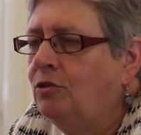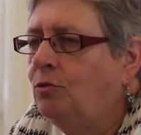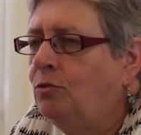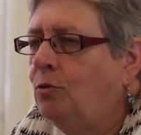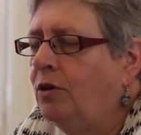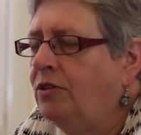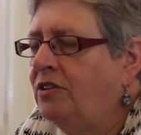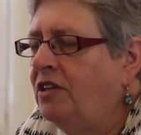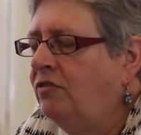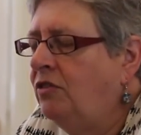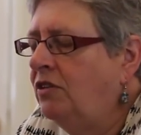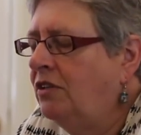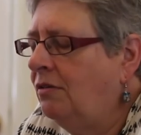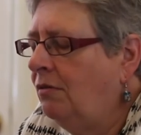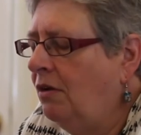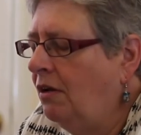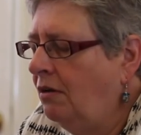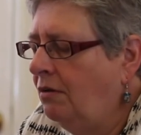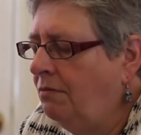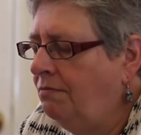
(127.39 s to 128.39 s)
or whatever,
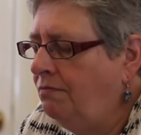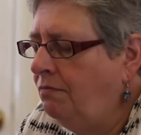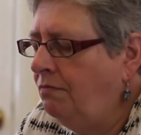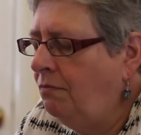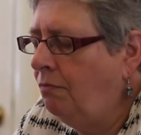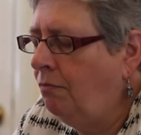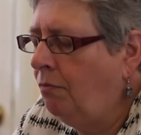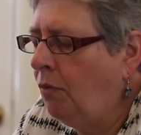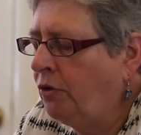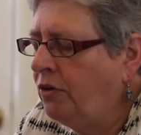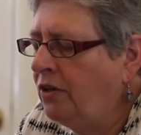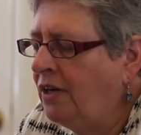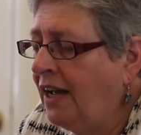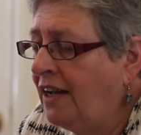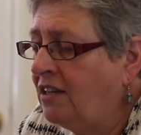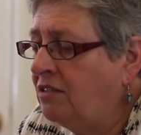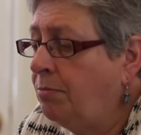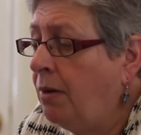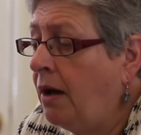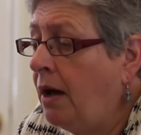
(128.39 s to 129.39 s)
um, modern
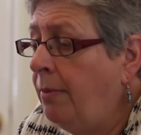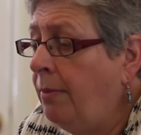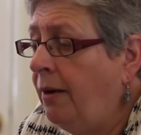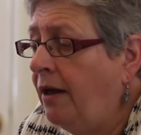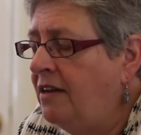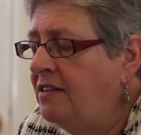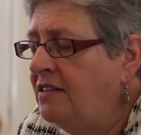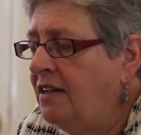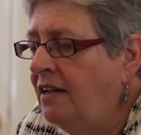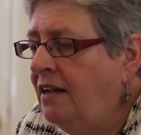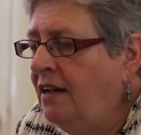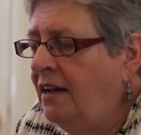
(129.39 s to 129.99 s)
gas pipelines,